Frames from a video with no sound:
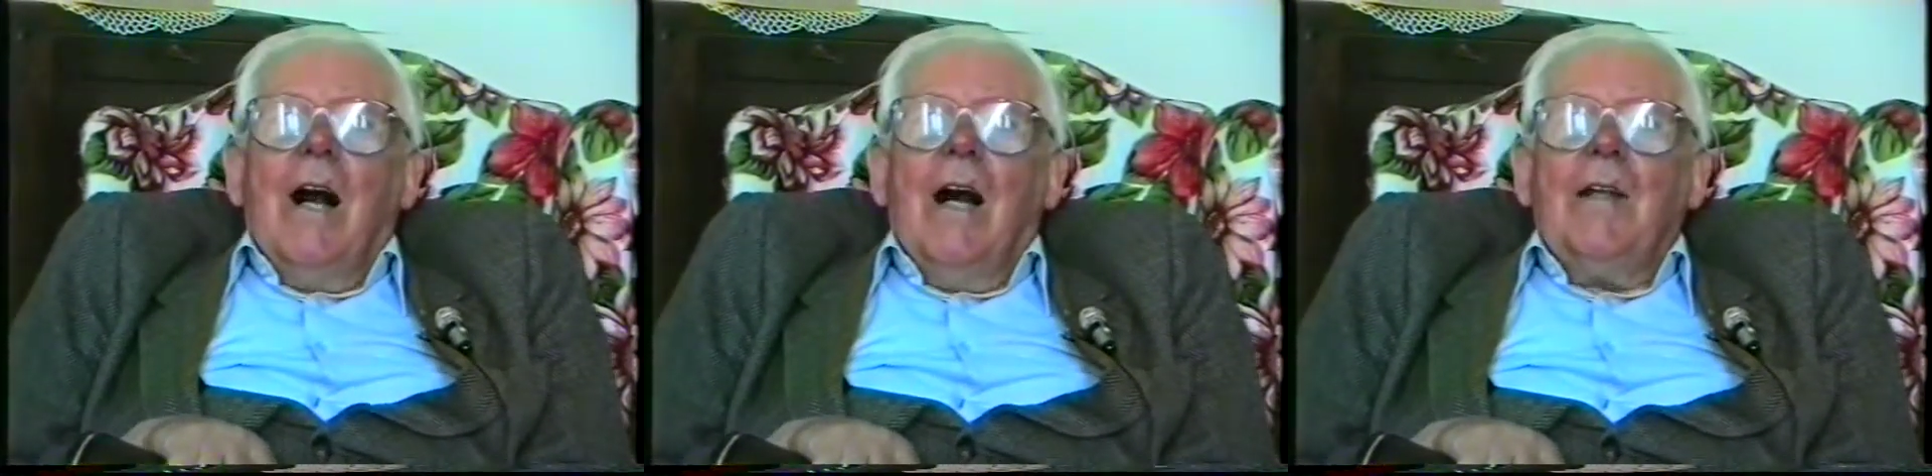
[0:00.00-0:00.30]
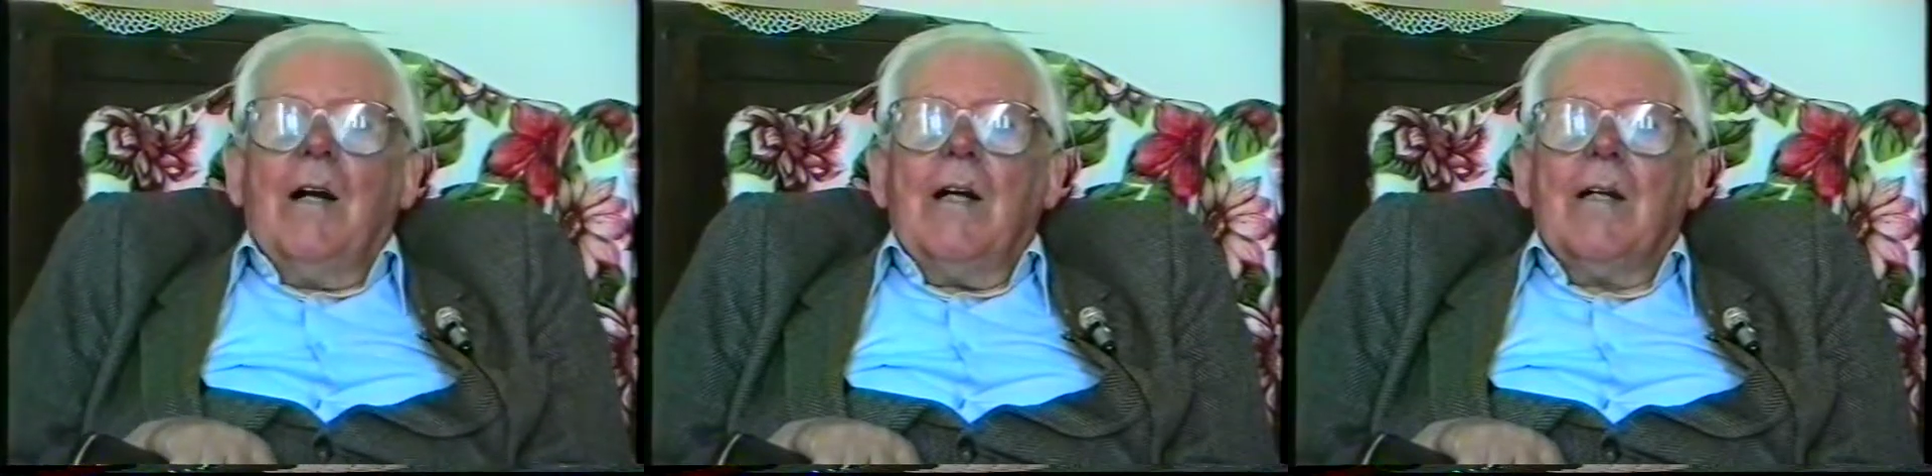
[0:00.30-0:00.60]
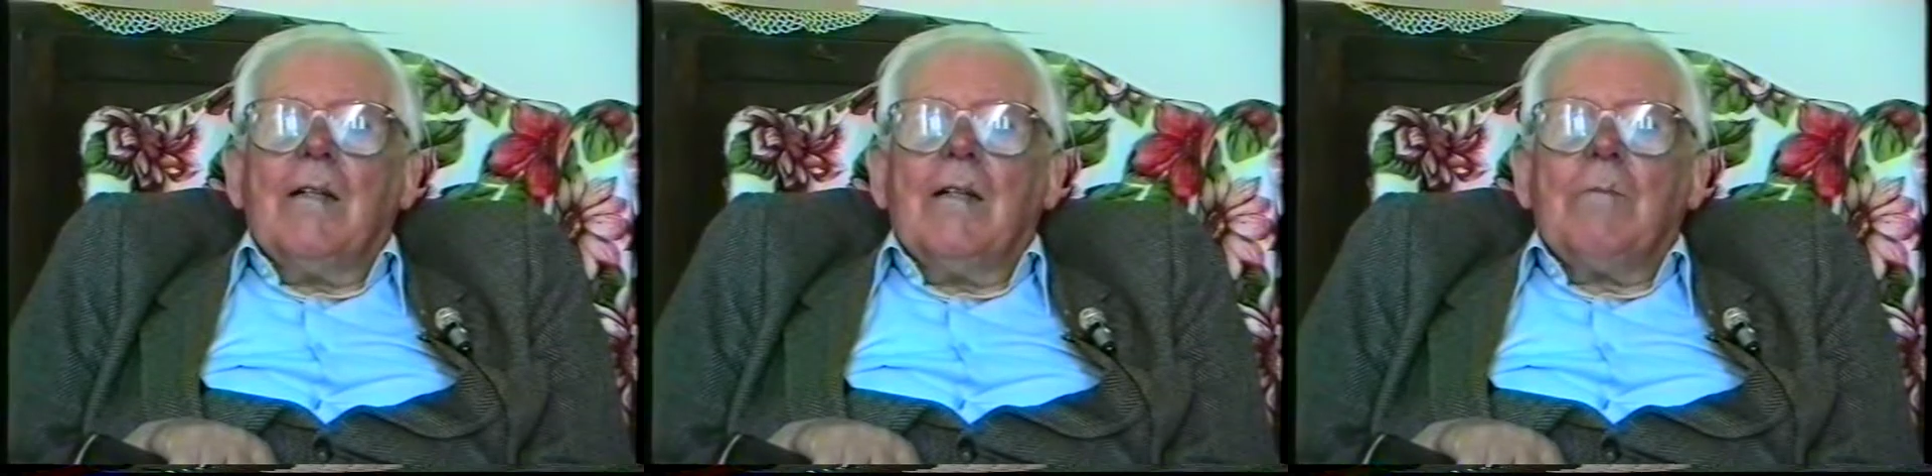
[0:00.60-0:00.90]
And
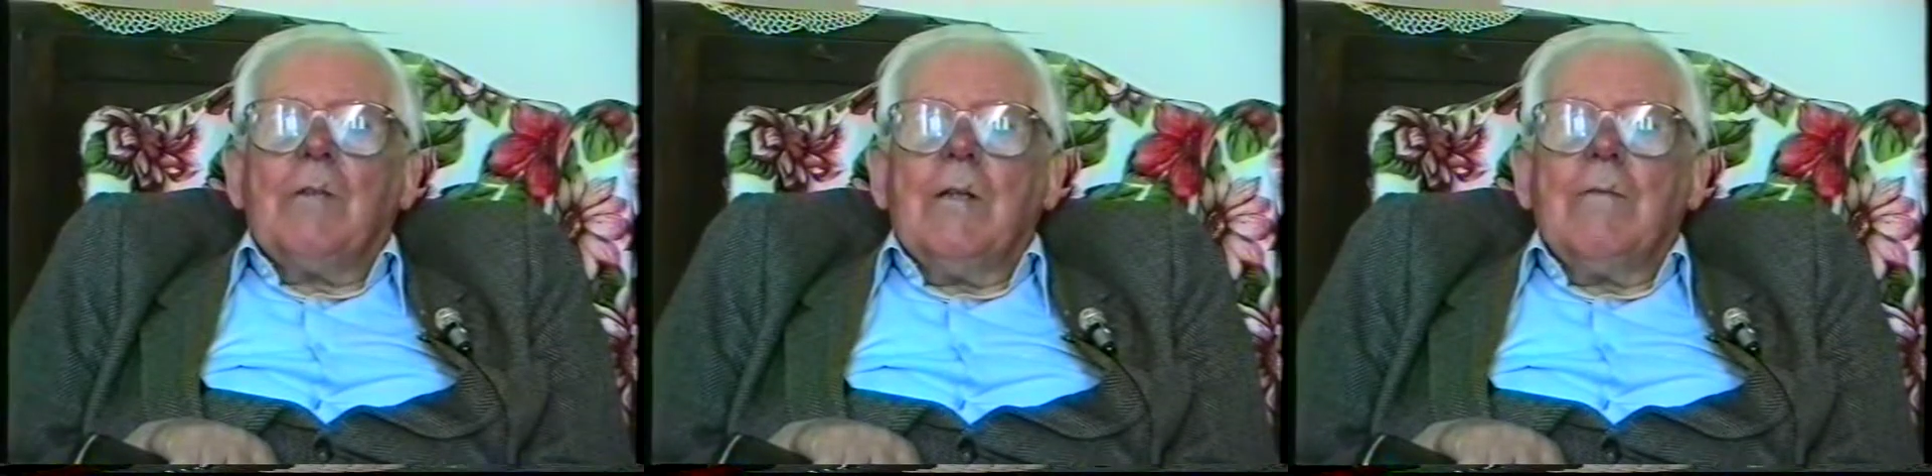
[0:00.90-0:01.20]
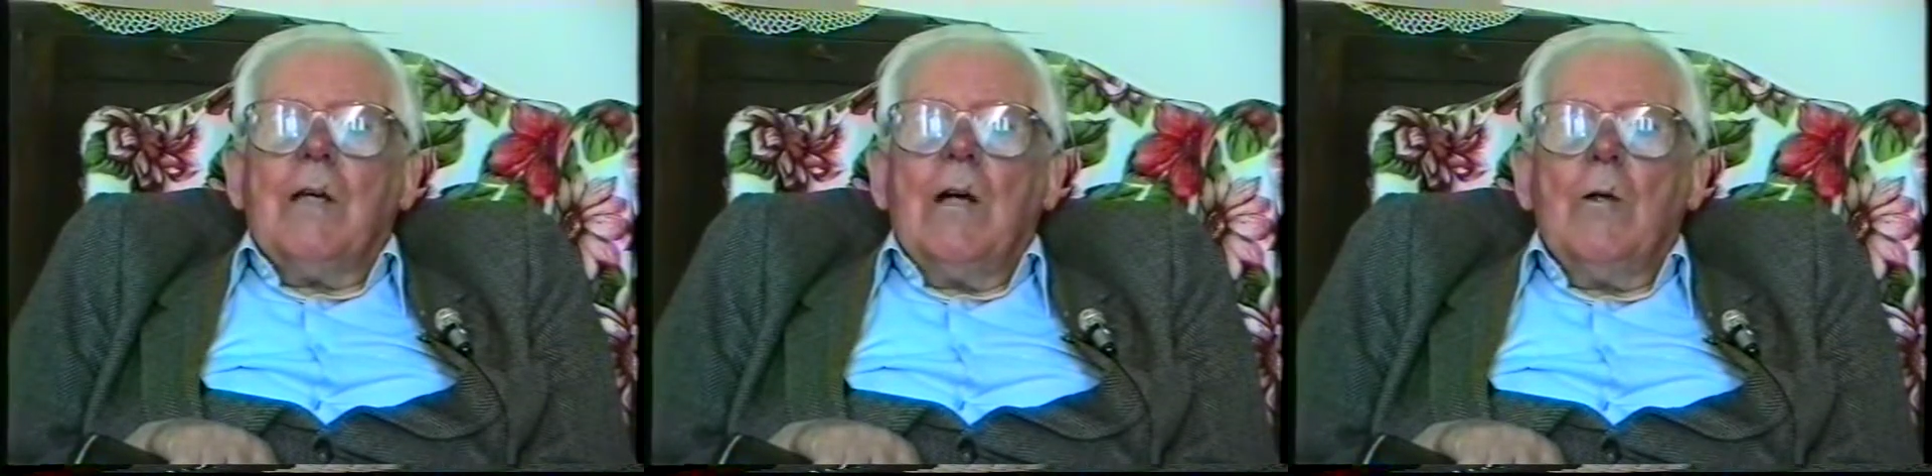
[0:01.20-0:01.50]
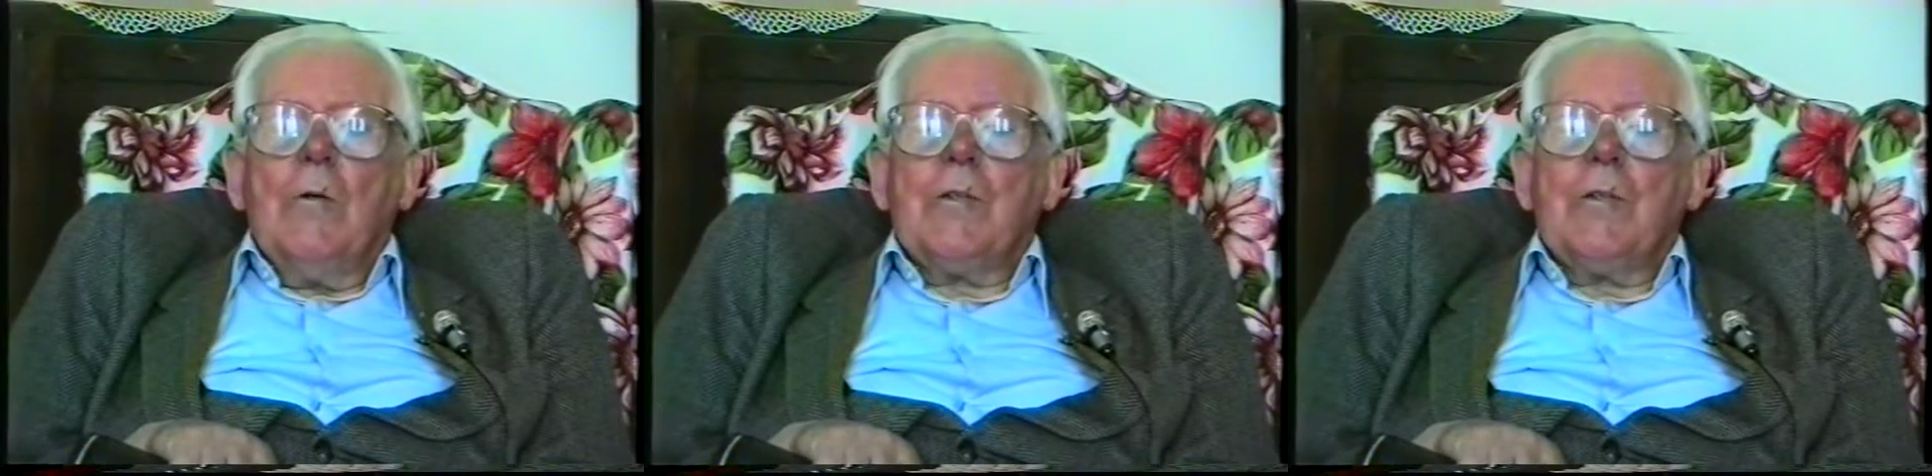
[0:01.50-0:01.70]
I observed the whole